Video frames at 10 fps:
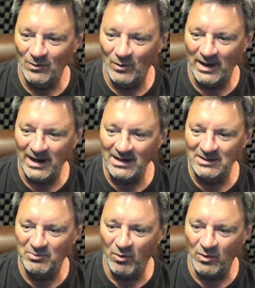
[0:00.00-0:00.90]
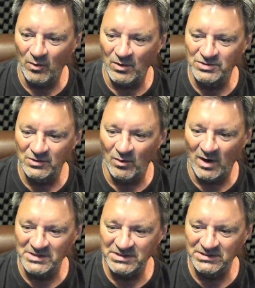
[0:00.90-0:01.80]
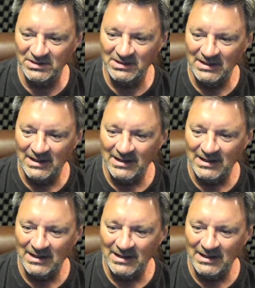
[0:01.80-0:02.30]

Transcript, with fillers: Wayne in Port Orchard, Washington.